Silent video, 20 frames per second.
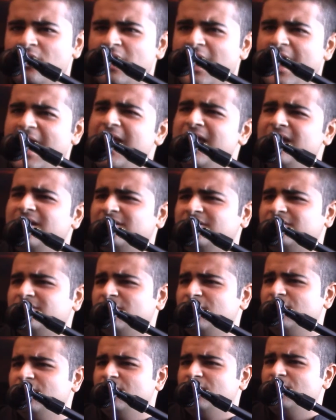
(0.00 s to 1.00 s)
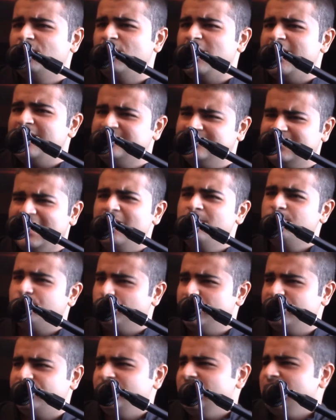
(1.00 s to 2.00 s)
And at times
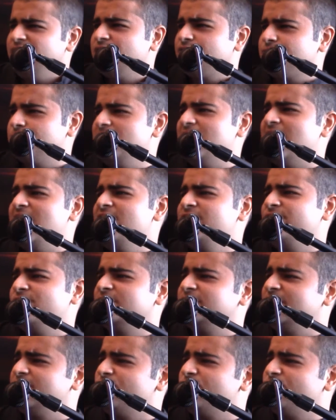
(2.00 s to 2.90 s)
we see this behavior